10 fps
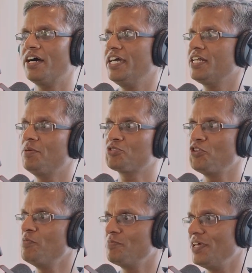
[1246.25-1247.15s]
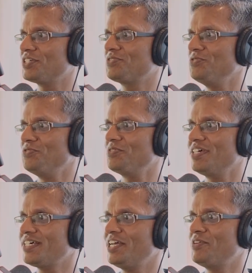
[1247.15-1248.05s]
Again, it comes to human beings to
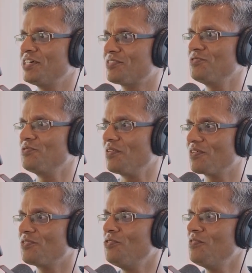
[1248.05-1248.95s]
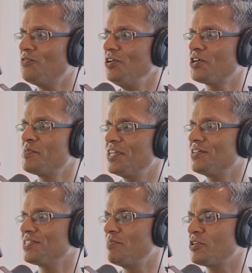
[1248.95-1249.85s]
decide whether to go fully
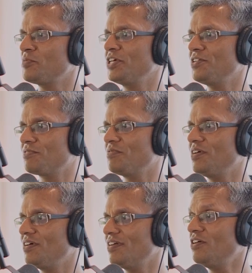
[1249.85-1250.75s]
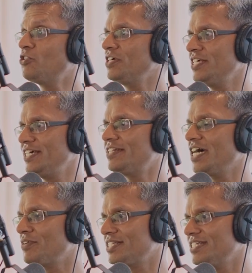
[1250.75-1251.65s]
automatic or semi-automatic, or, or do they say
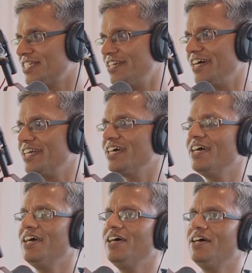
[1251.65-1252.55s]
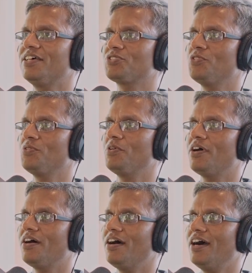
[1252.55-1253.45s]
driver assisted, right? So,
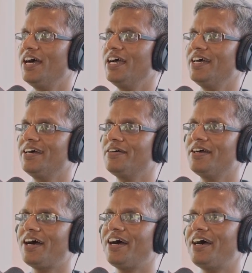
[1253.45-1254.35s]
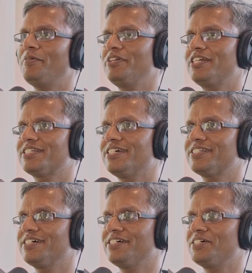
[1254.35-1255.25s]
I mean, it's a,
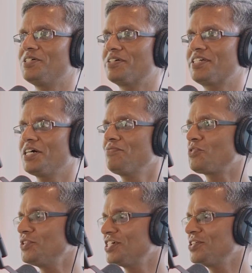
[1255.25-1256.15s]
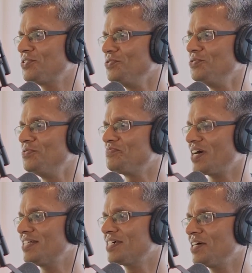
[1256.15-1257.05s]
it's a tough question to
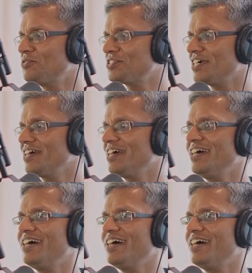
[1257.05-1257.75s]
answer, I would say.